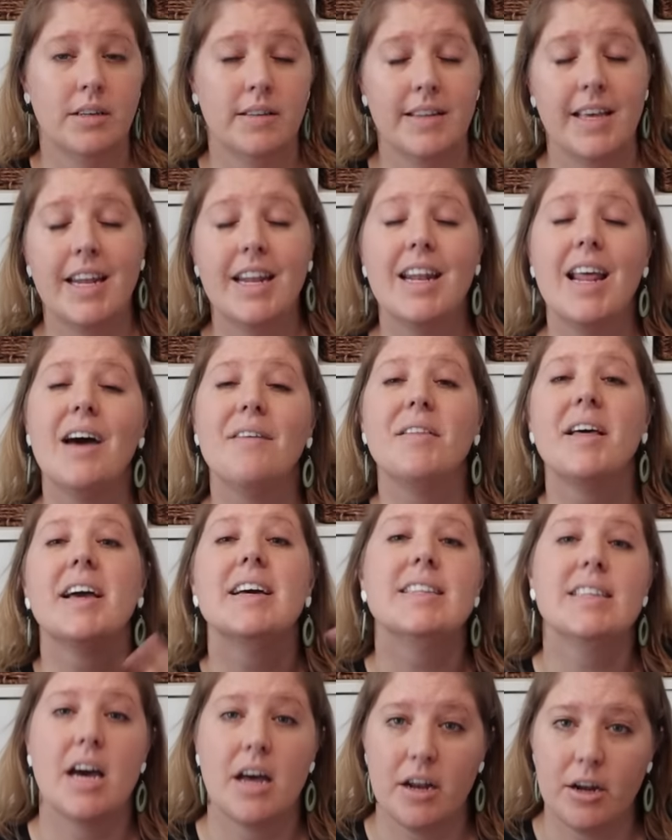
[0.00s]
They didn't have like
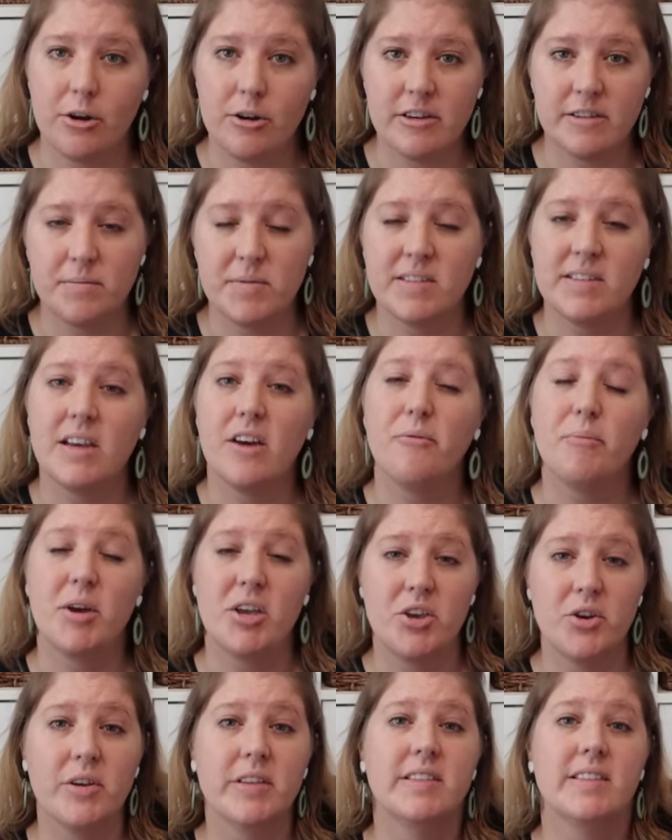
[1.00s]
a ton of Christmas stuff,
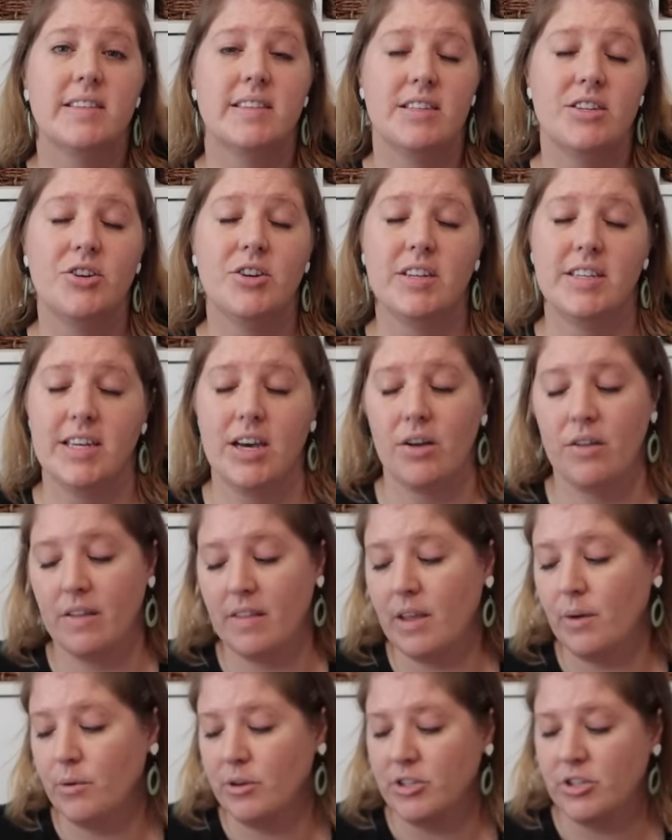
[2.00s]
but you could you could tell
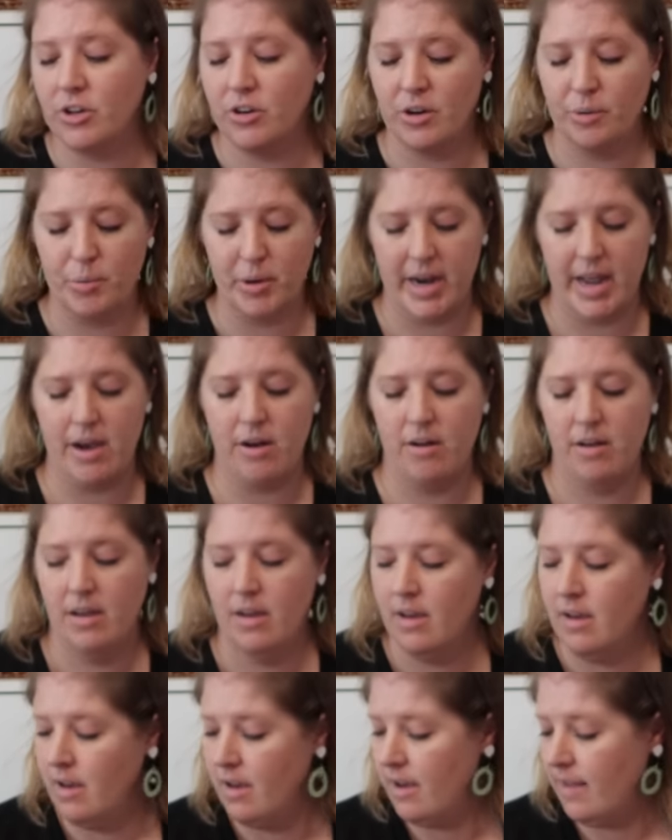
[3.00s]
that they were starting to put out
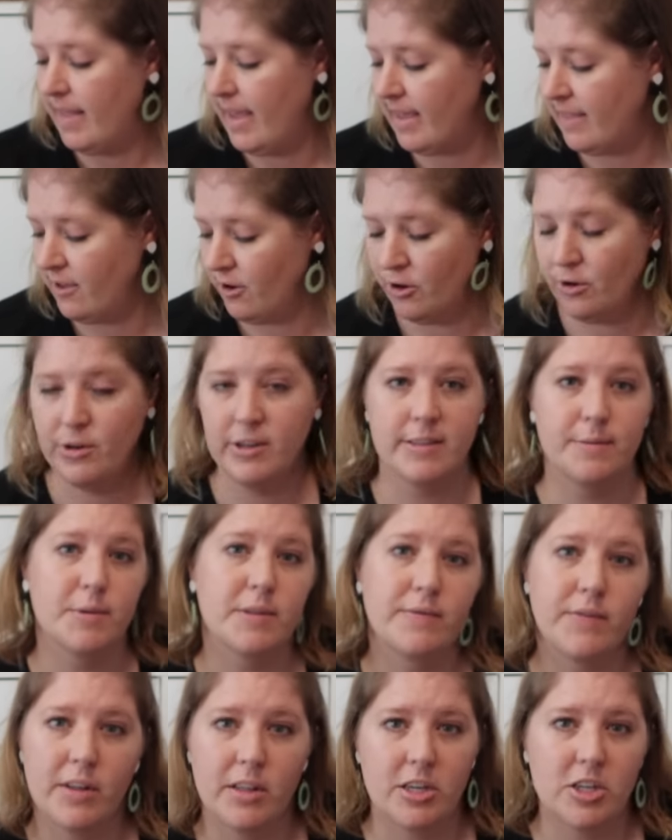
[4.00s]
like their
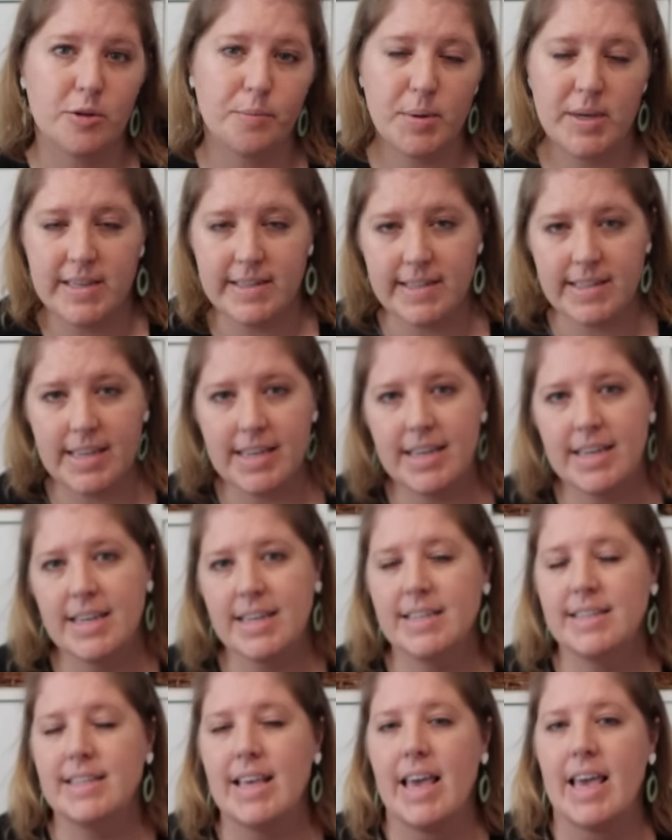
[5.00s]
Christmas village
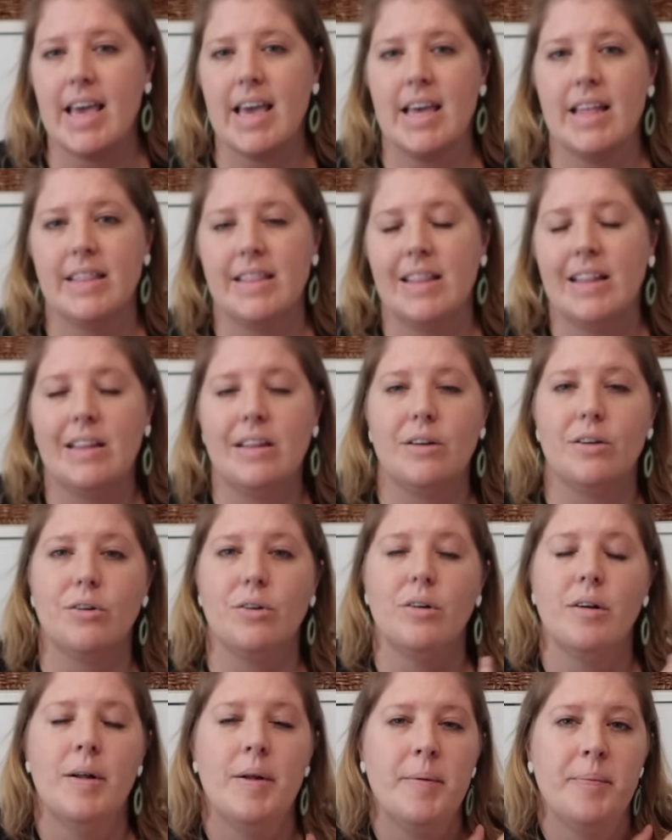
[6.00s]
pieces and the
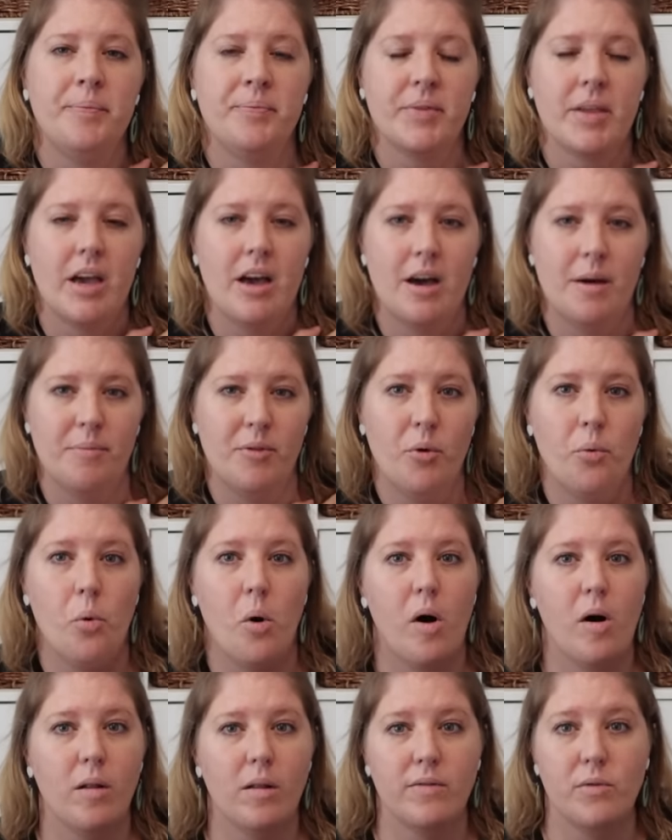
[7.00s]
little um, the
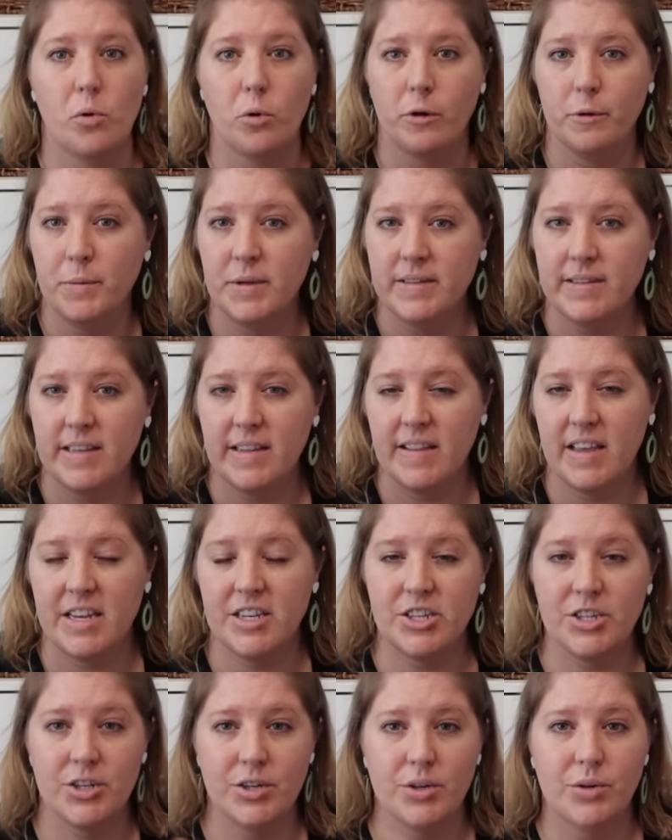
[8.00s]
wall of ornaments that they
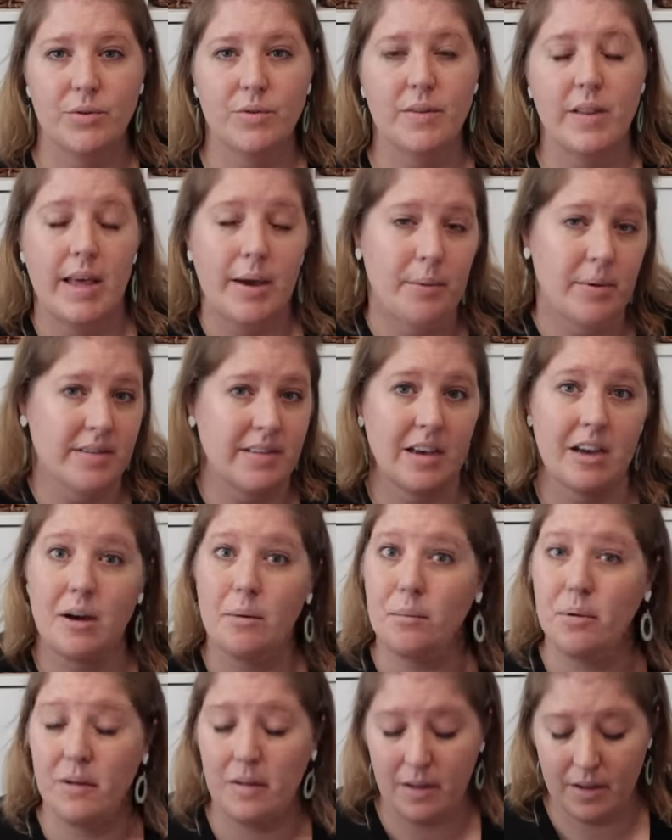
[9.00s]
do. It wasn't
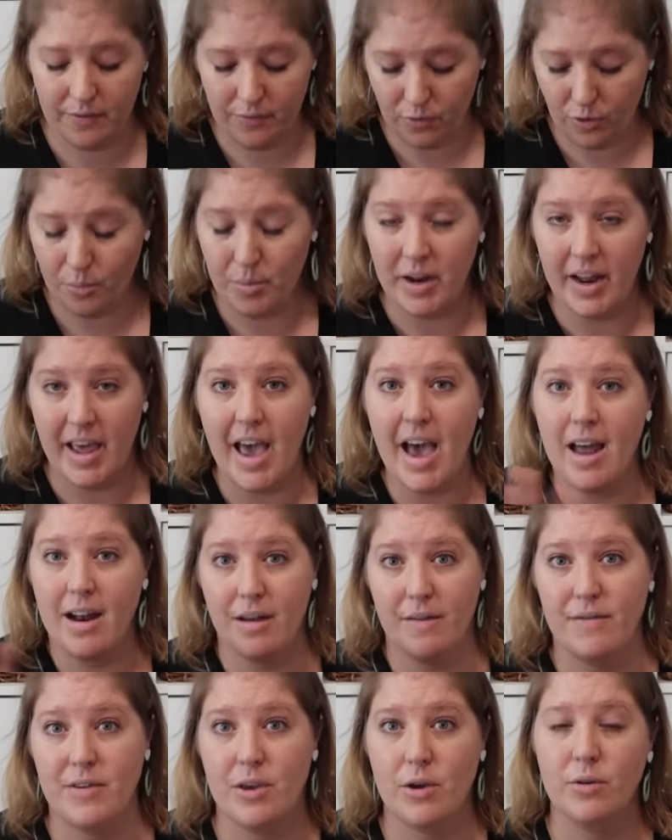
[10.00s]
completely full, but it had
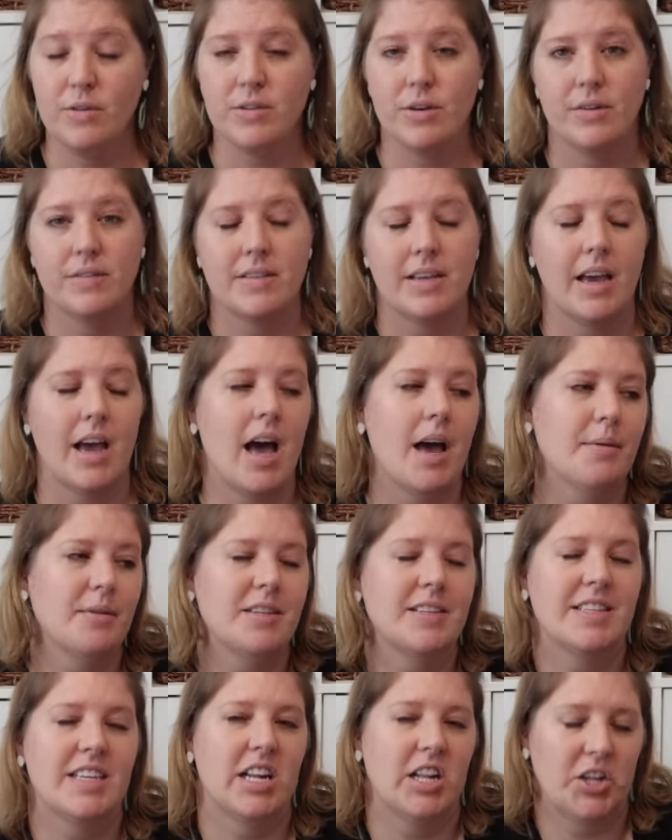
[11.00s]
a few. So I was like, I'm
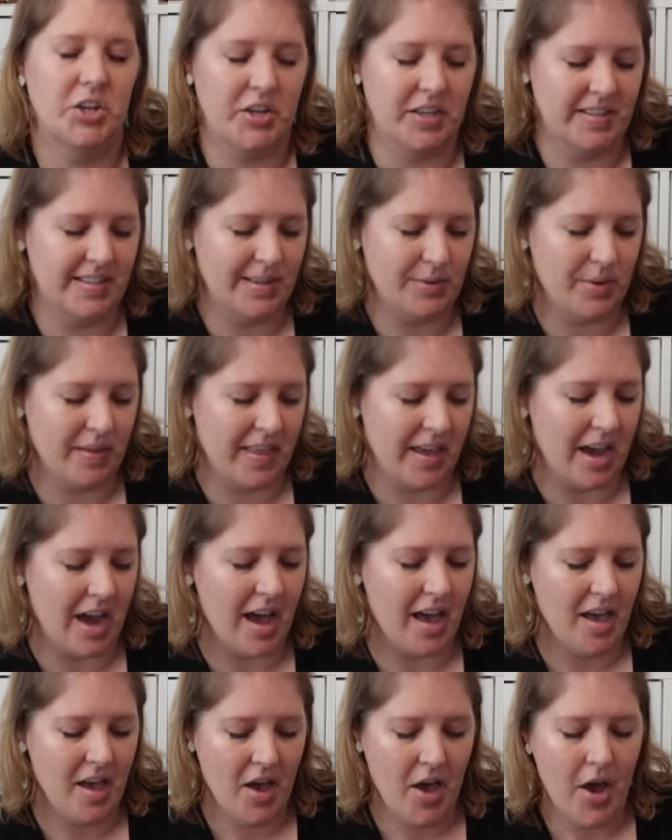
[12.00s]
just gonna look and see what they
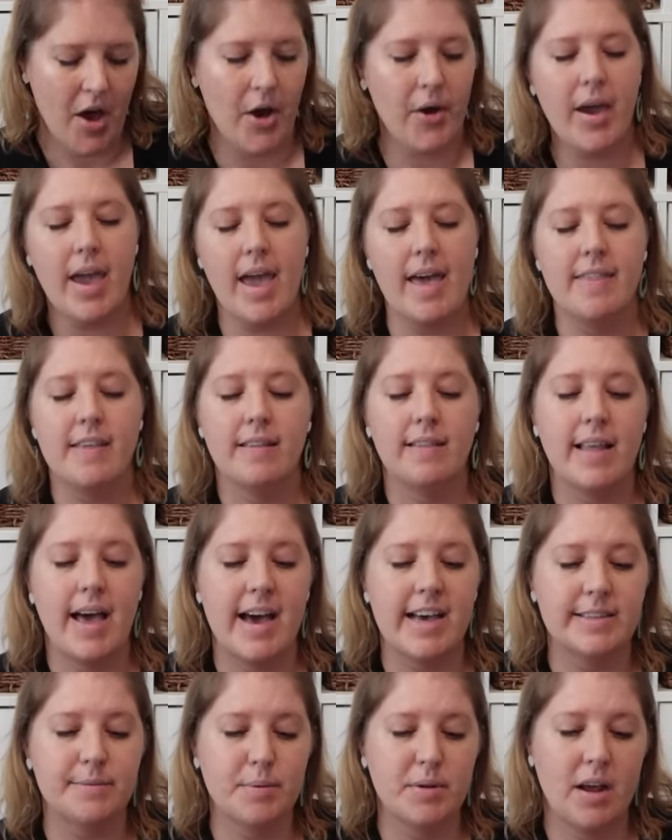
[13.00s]
got. Okay, and then
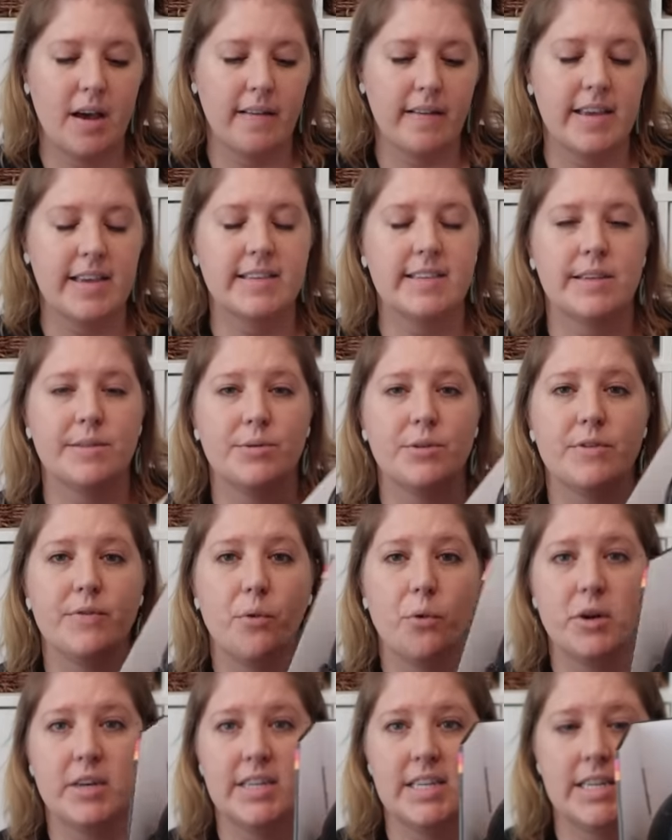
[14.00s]
last but not least, this was
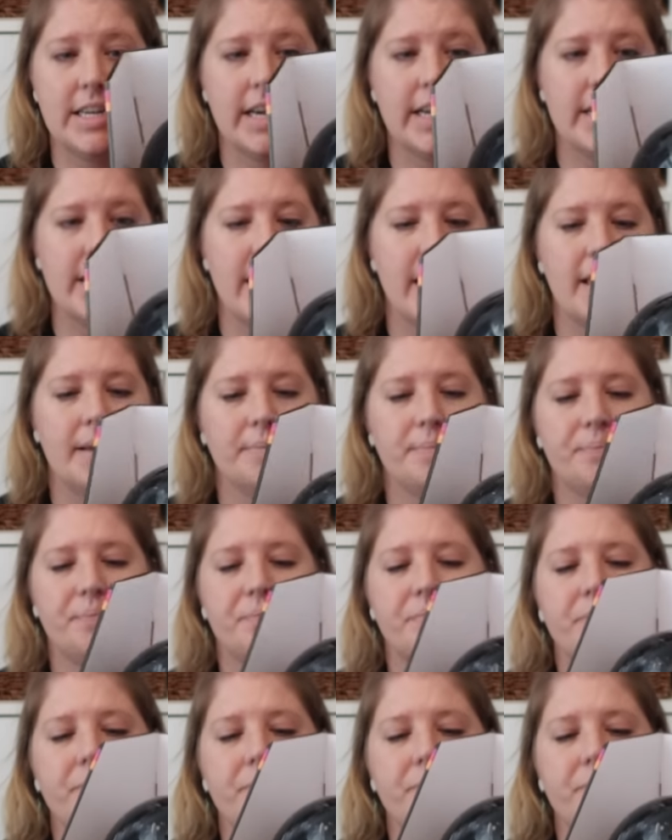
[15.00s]
$14.98.